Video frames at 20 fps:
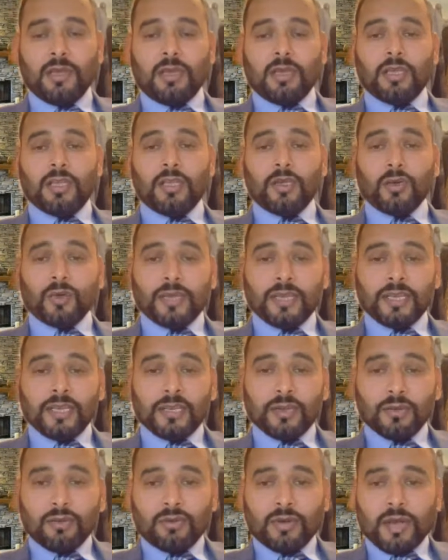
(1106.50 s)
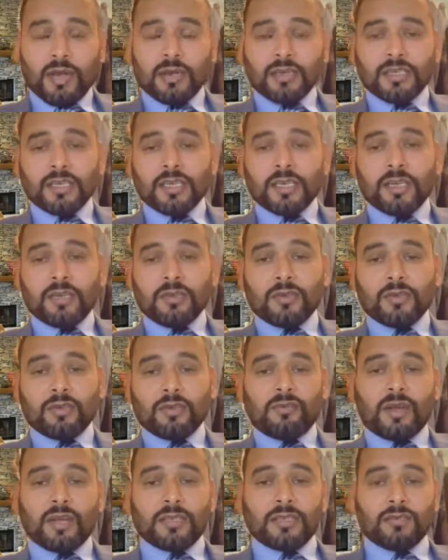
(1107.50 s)
You can include Article 2,
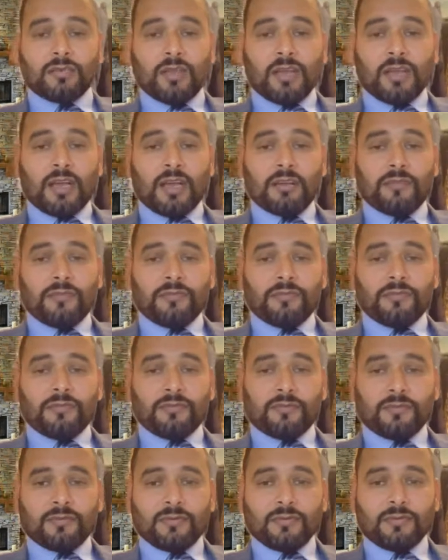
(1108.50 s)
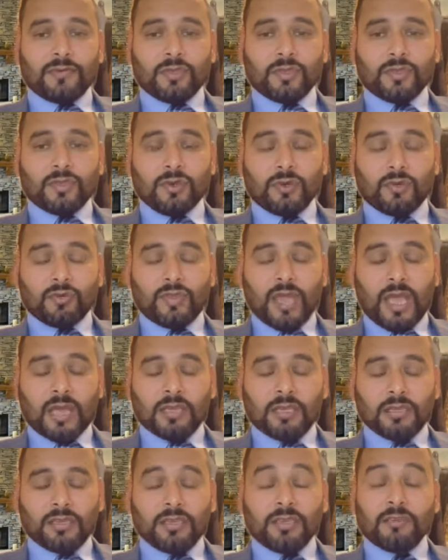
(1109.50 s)
right to life, so
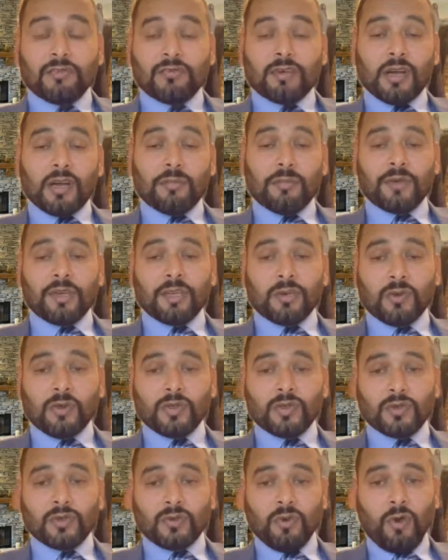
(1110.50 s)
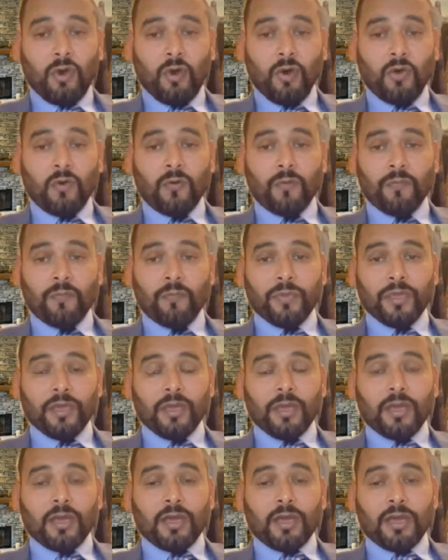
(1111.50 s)
that if I'm required to go,
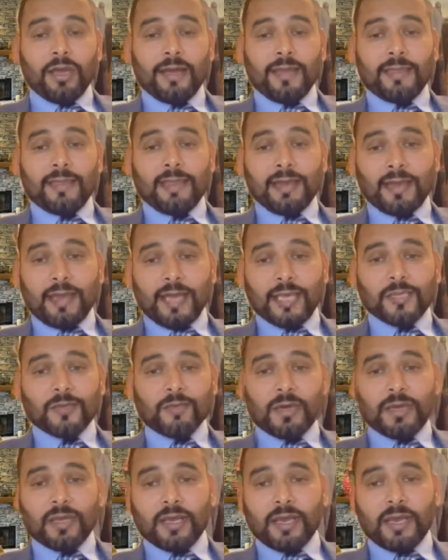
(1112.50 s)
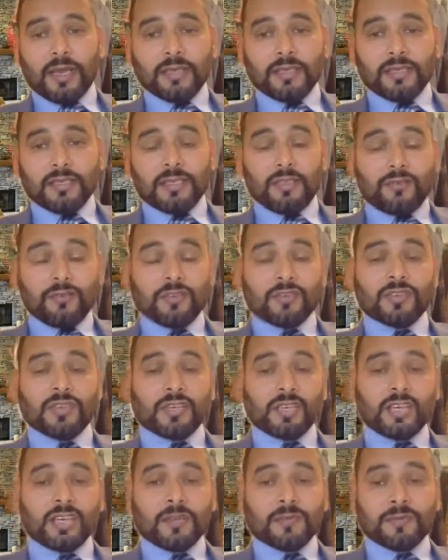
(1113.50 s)
the case by case, if your
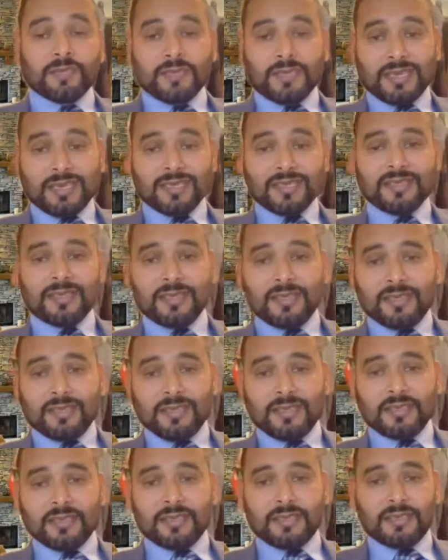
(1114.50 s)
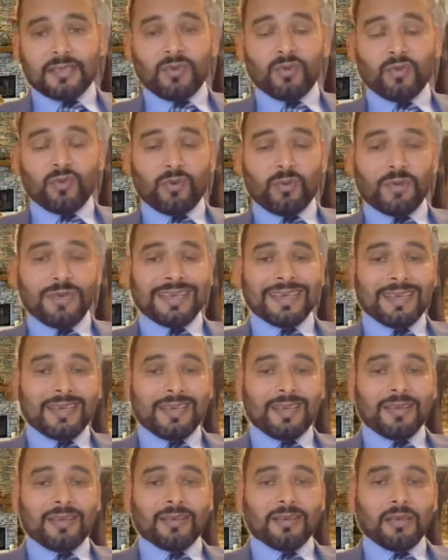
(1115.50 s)
circumstance suggests you will be
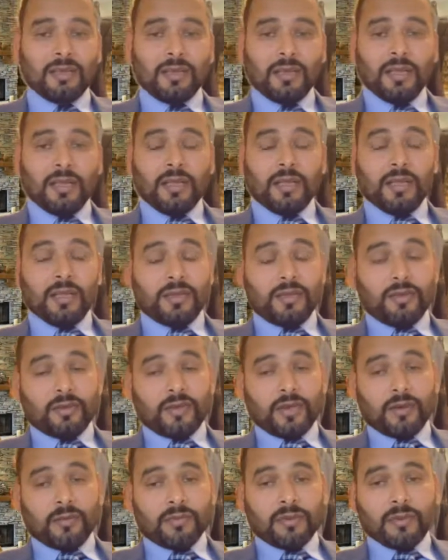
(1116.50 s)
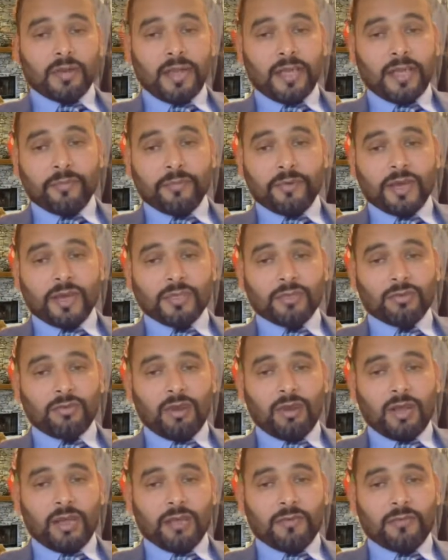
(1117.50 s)
killed, you can claim right to
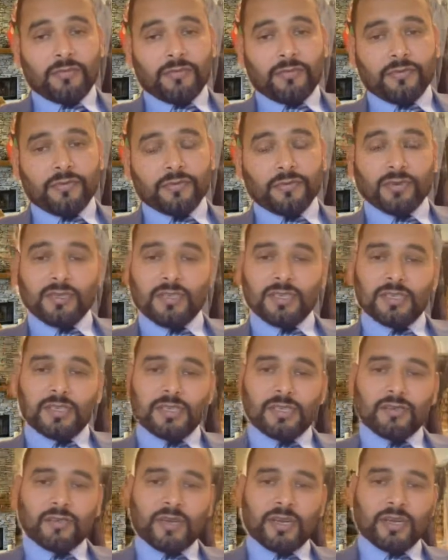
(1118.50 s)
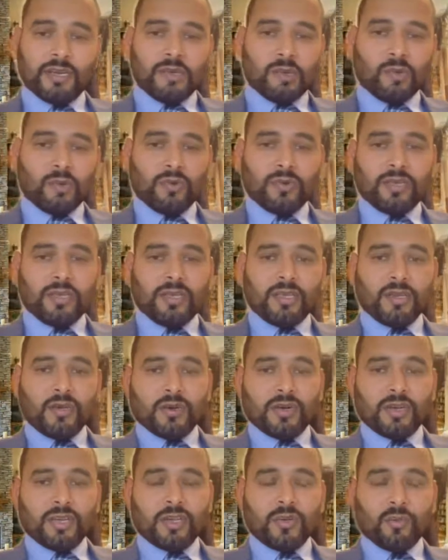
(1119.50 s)
life. So this is, you are including
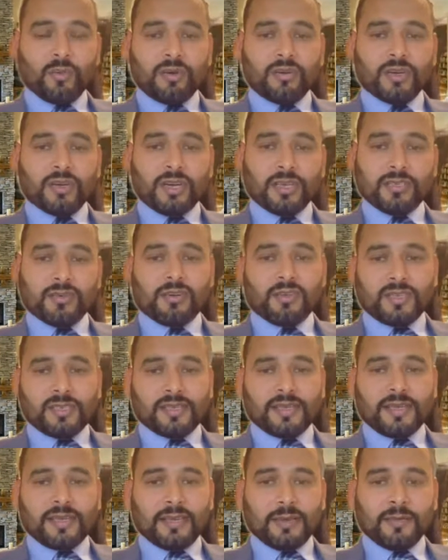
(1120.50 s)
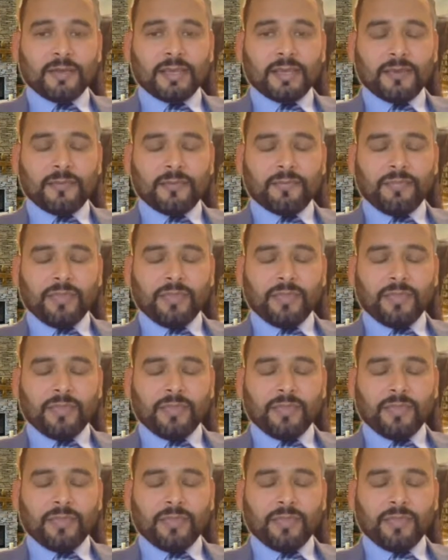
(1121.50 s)
your human rights on asylum claim.